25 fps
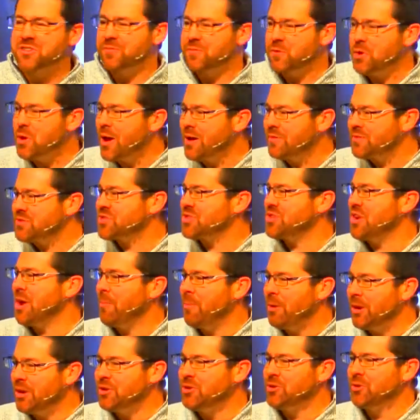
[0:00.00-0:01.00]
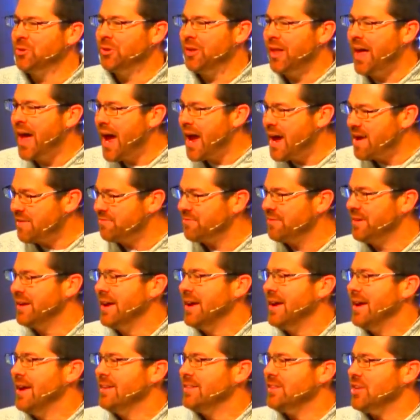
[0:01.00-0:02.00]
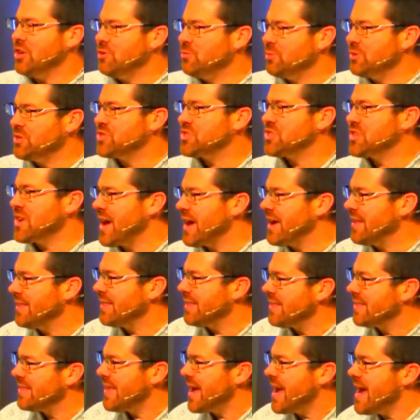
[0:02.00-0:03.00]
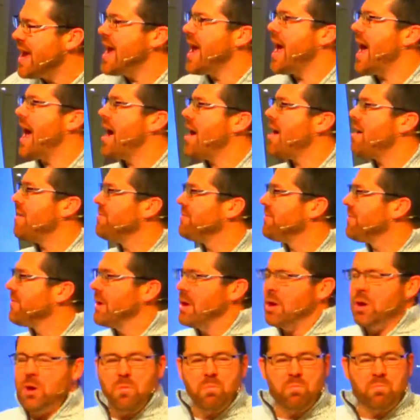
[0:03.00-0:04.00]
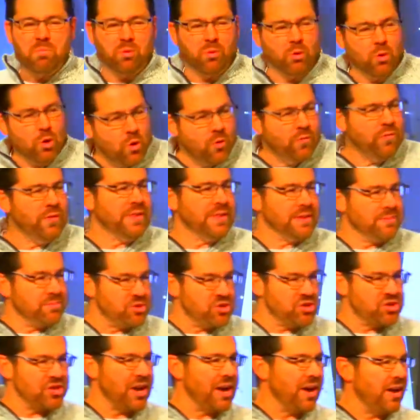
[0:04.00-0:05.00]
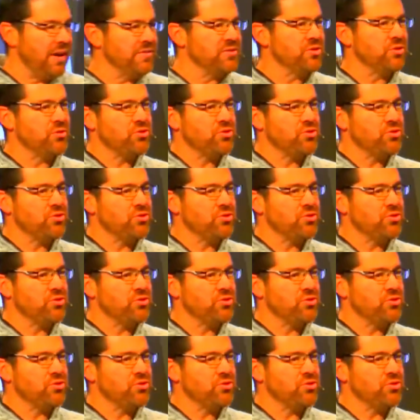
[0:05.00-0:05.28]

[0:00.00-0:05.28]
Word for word: If you have someone in your life that you would say they have proven themselves.